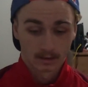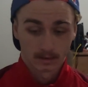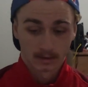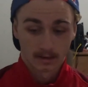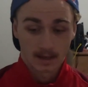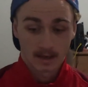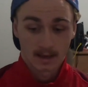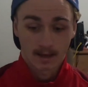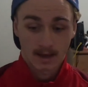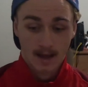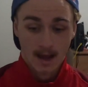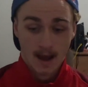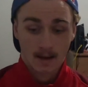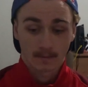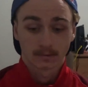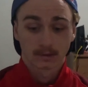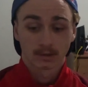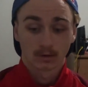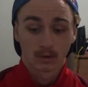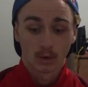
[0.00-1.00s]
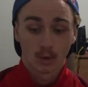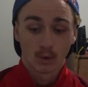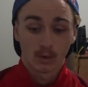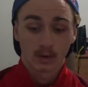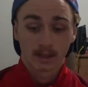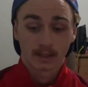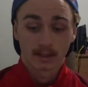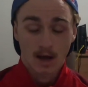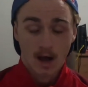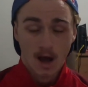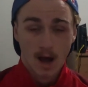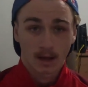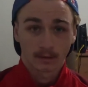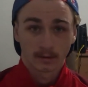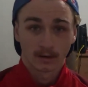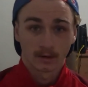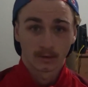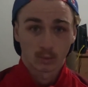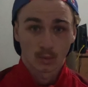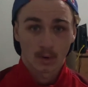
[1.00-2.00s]
They absolutely knocked
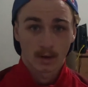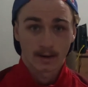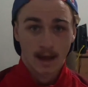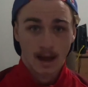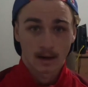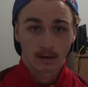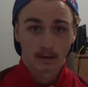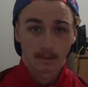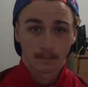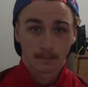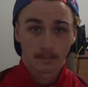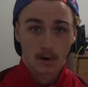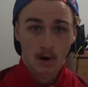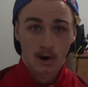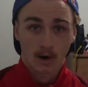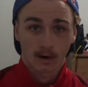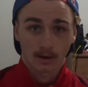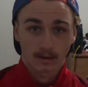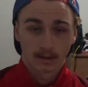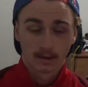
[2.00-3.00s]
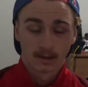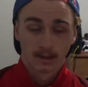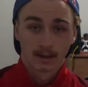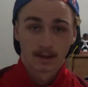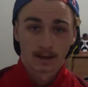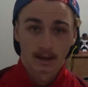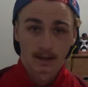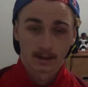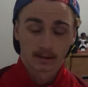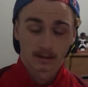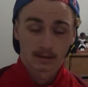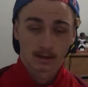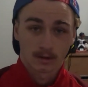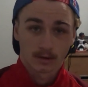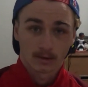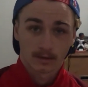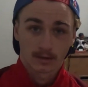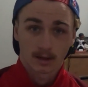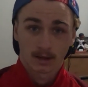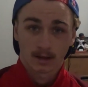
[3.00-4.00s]
this one out of the park. And another
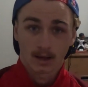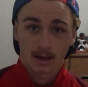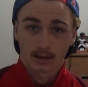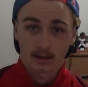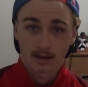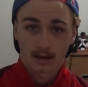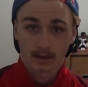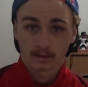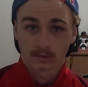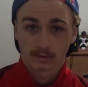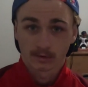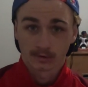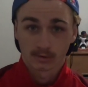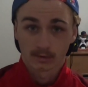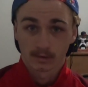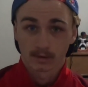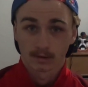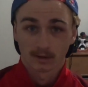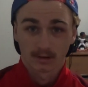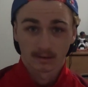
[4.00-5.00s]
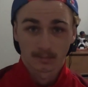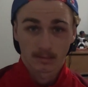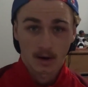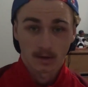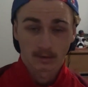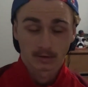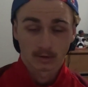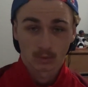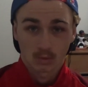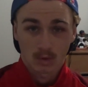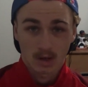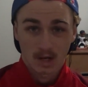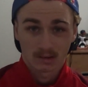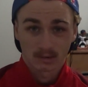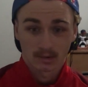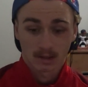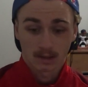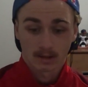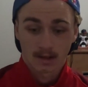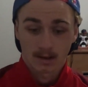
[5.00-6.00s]
thing I like too is the sponsor
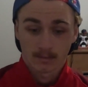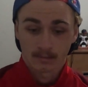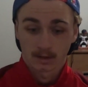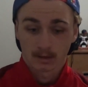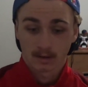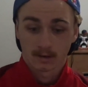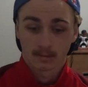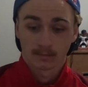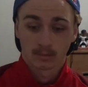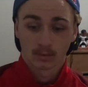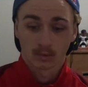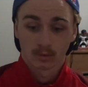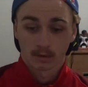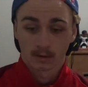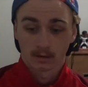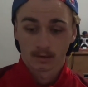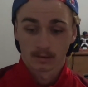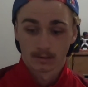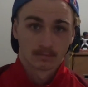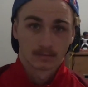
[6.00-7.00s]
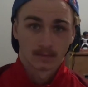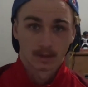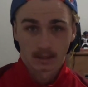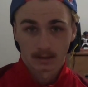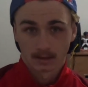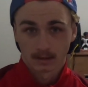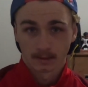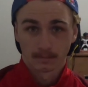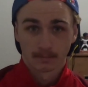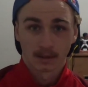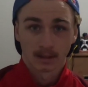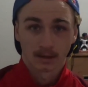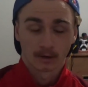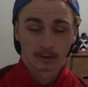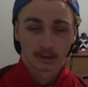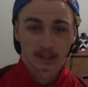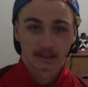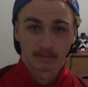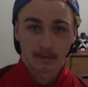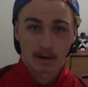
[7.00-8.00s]
Wawa coming on board. It's a
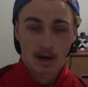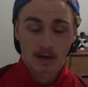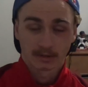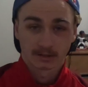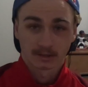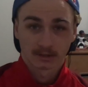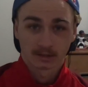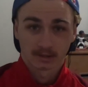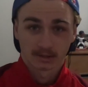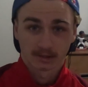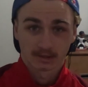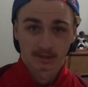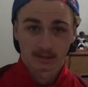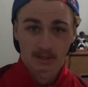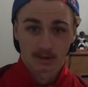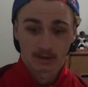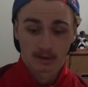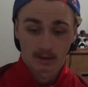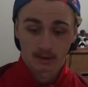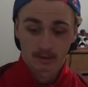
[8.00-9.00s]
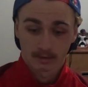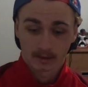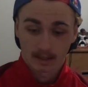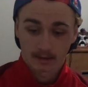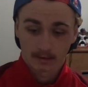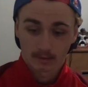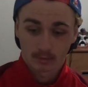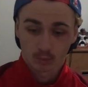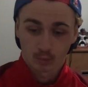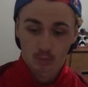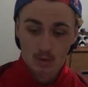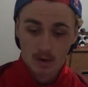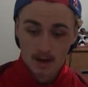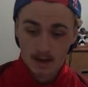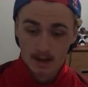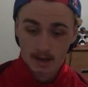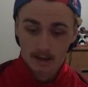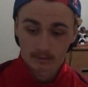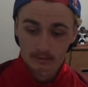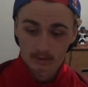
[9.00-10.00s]
bigger sponsor, so that's
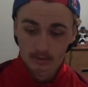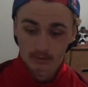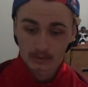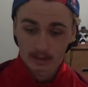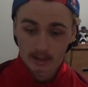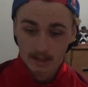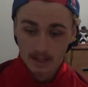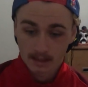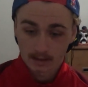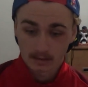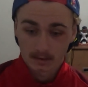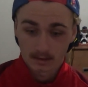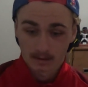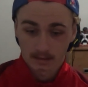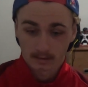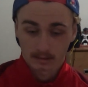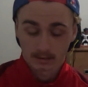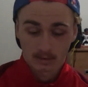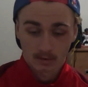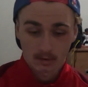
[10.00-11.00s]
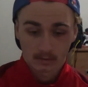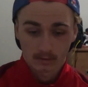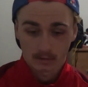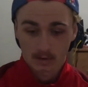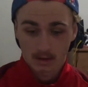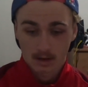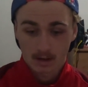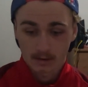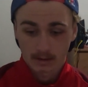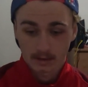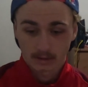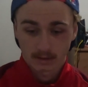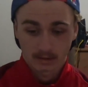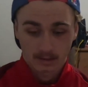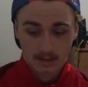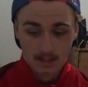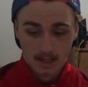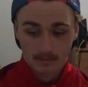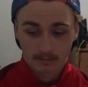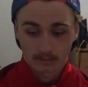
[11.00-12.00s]
why I really like this. And overall, they just
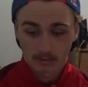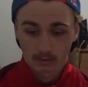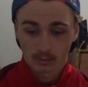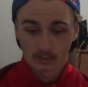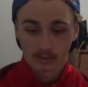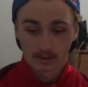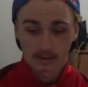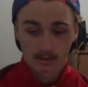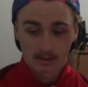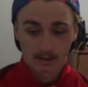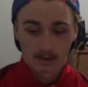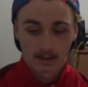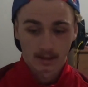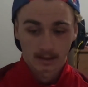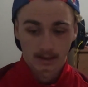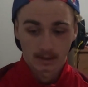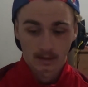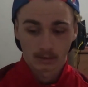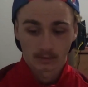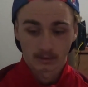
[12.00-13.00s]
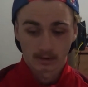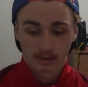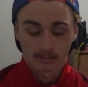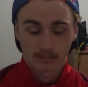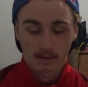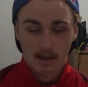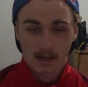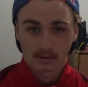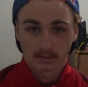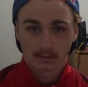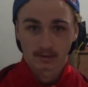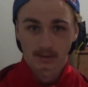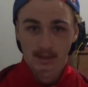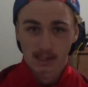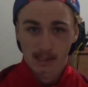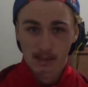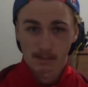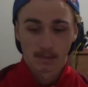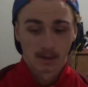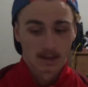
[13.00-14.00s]
absolutely killed this paint
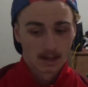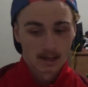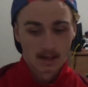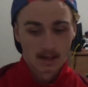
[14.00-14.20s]
scheme.